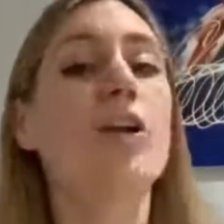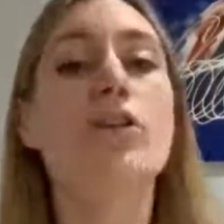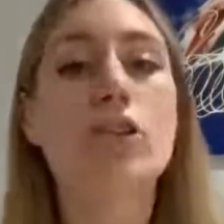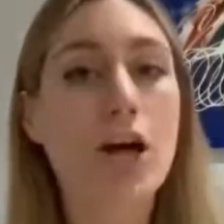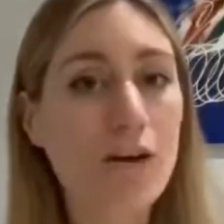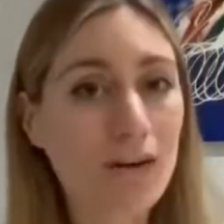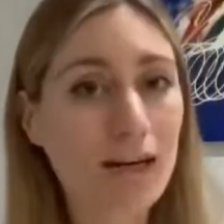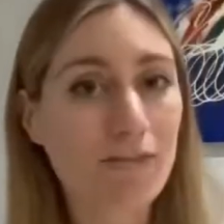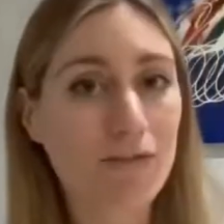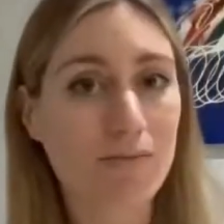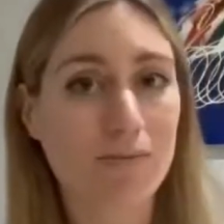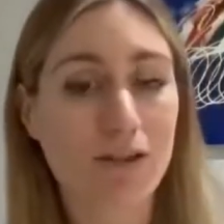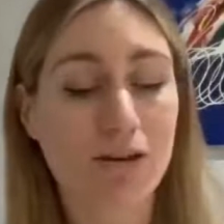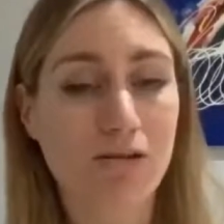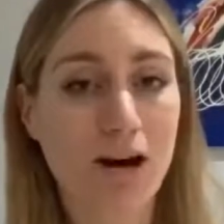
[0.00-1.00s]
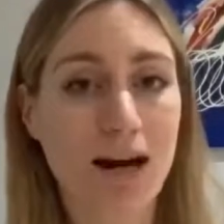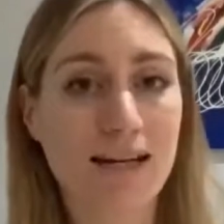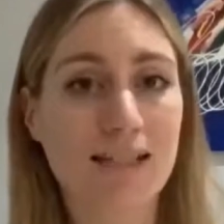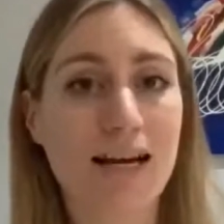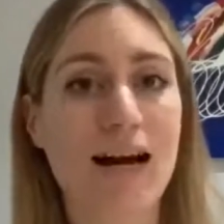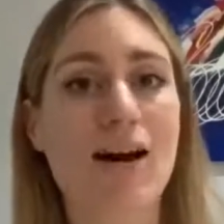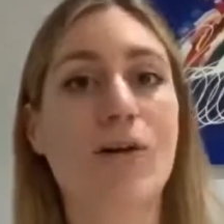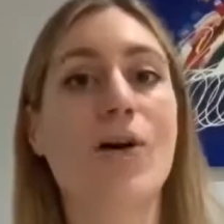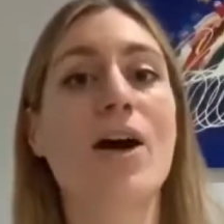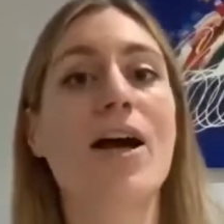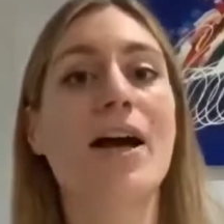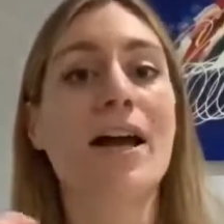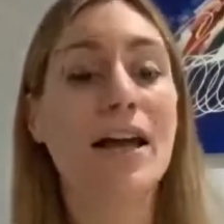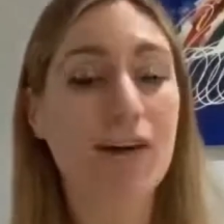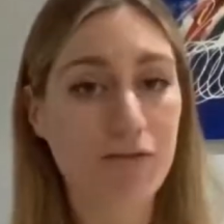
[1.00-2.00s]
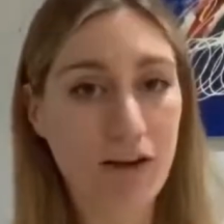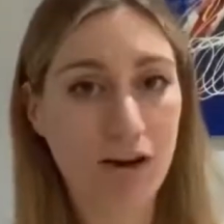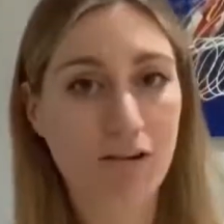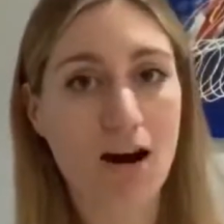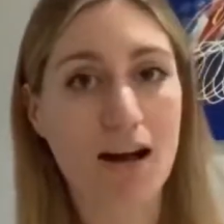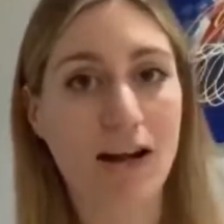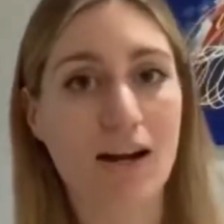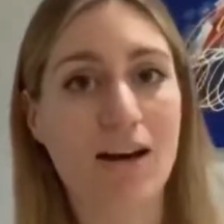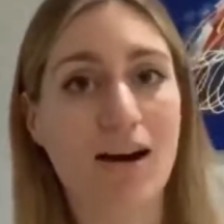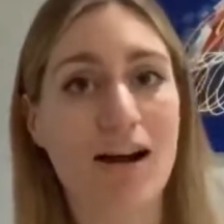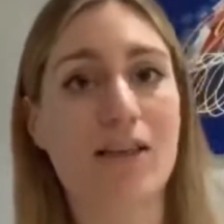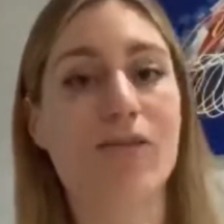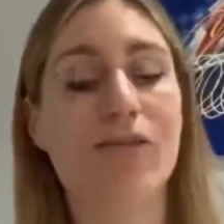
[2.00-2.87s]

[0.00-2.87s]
Don't leave them to cry it out. If they're crying at night,